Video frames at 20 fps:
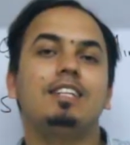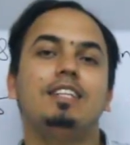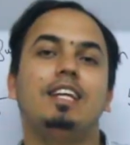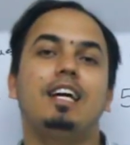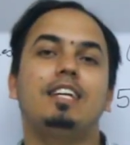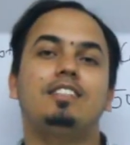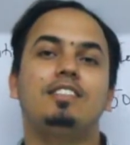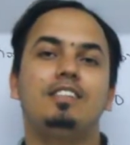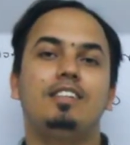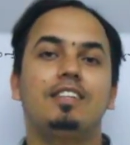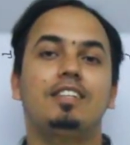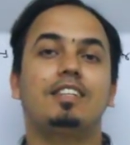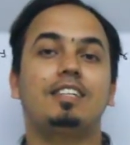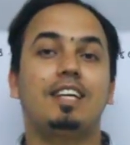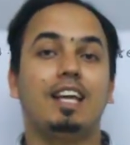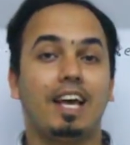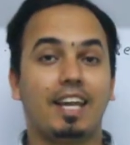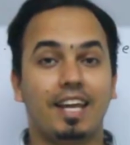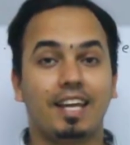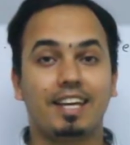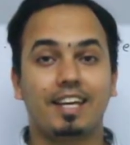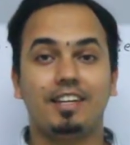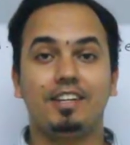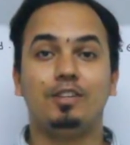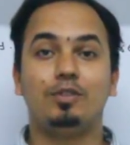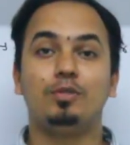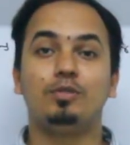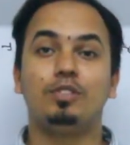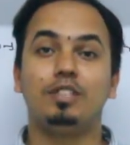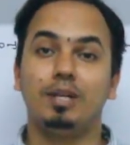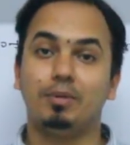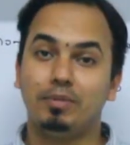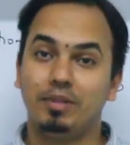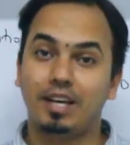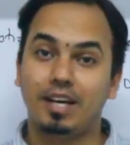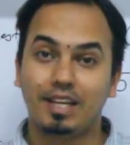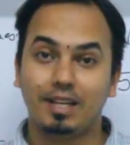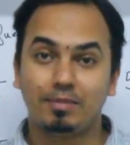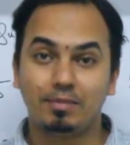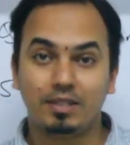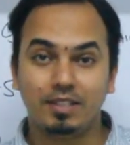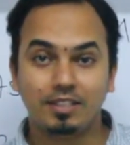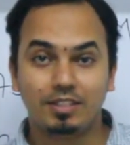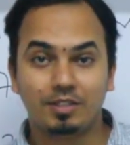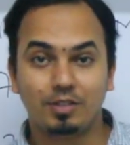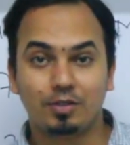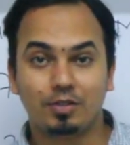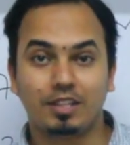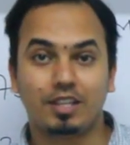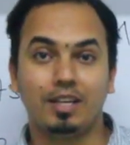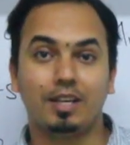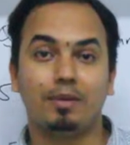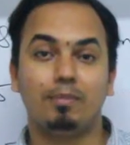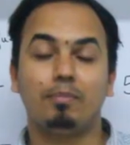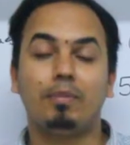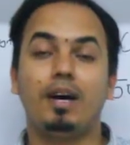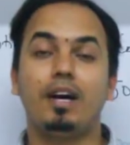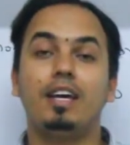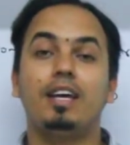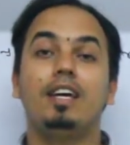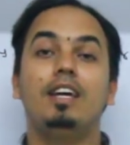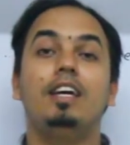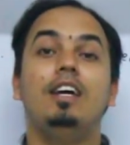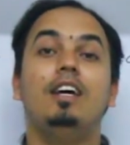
that sir, can I get into JBIMS by